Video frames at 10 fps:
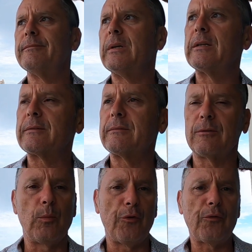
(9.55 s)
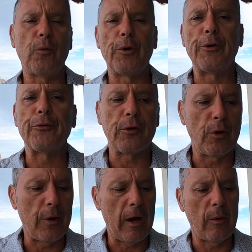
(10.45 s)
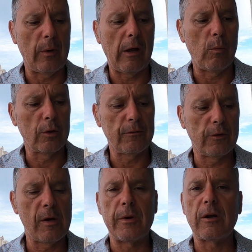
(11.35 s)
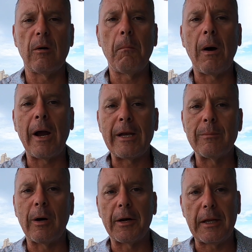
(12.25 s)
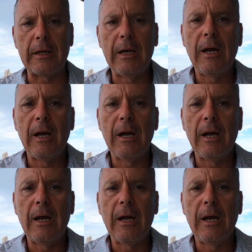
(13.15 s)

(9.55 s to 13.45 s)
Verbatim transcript: what, almost four years ago now. I worked for a company called MindBody.